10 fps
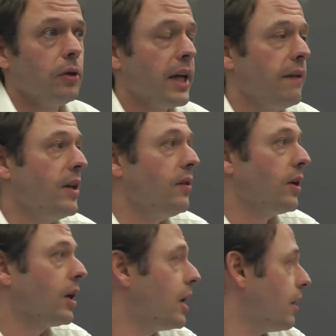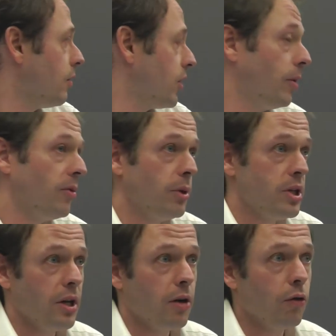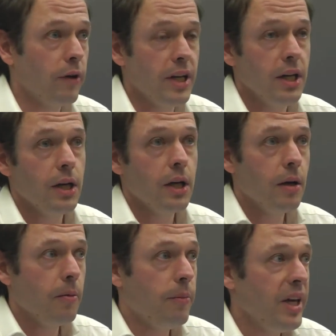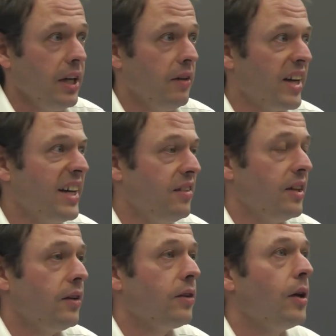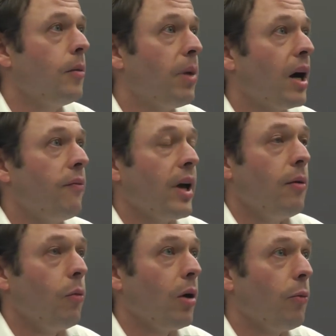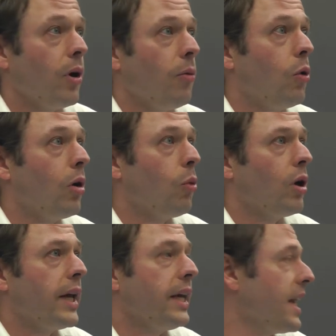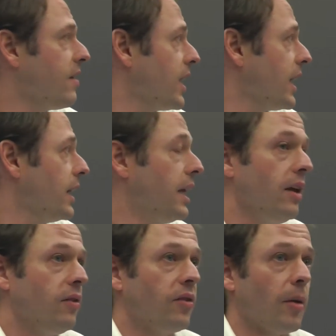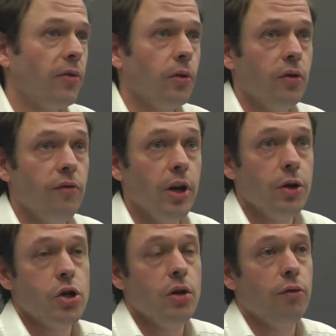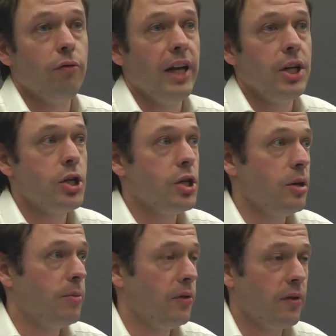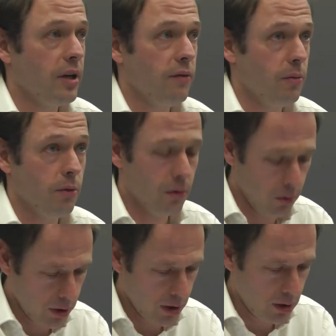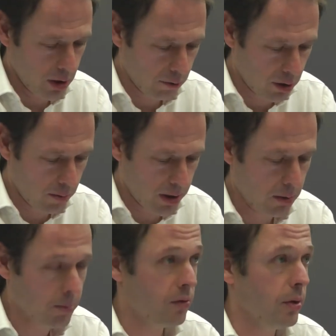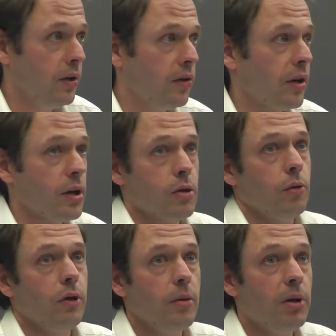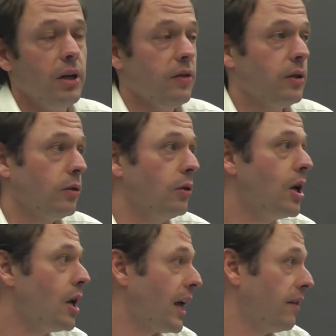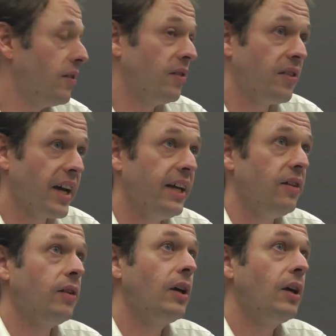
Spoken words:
Again, these are terms which are already being dated, but what they get at is some sort of notion of a relationship, as David was talking earlier on about, between the social and the political and the state